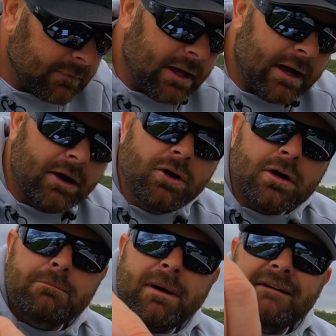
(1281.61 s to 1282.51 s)

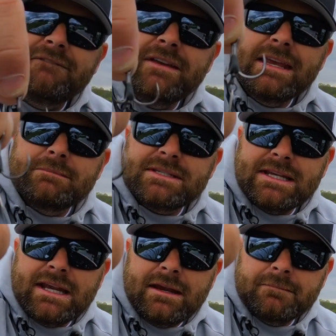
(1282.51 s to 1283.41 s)
hook by
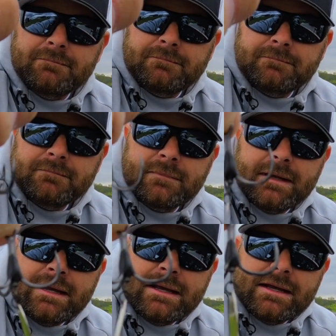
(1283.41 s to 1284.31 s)
VMC.
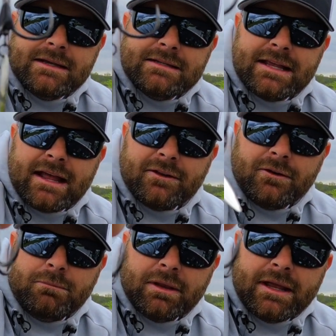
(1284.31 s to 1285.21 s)
See that
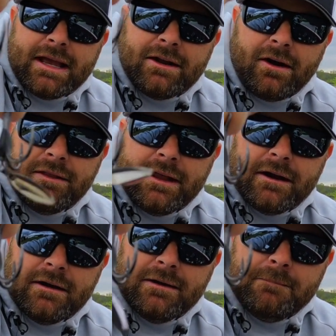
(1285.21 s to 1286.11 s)
little blade on there?